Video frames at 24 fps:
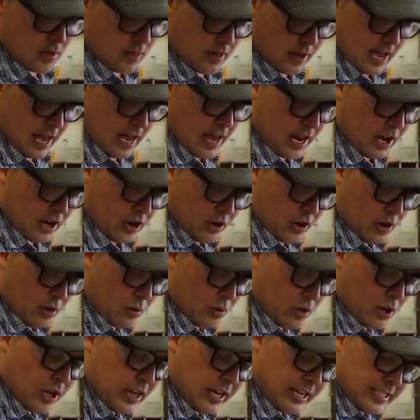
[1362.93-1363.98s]
The 80 grit
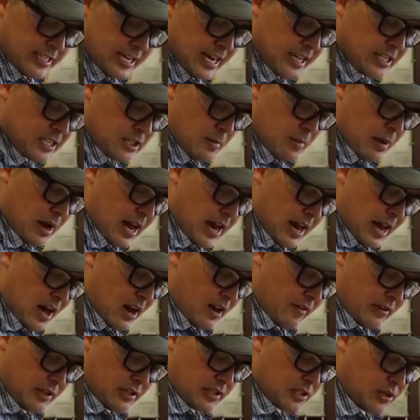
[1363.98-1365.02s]
really takes a bite out
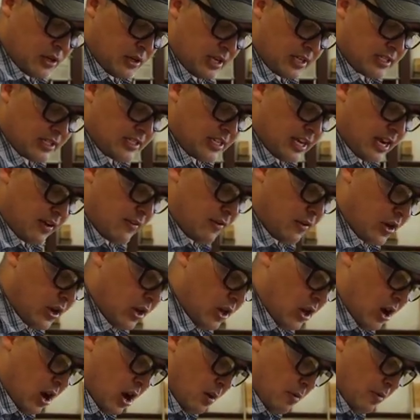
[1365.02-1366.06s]
of it, so it doesn't take very long